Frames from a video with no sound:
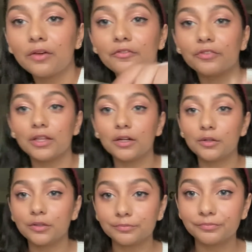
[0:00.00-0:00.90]
for a
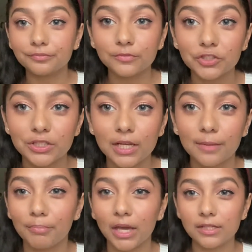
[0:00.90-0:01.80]
little just like
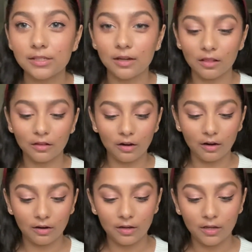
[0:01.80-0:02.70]
base
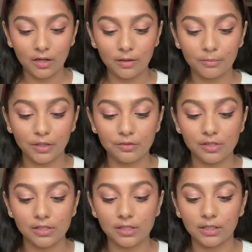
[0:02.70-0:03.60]
color, I'm gonna use
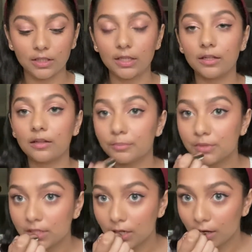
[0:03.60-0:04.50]
this Clinique
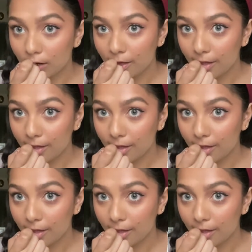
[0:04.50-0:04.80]
lipstick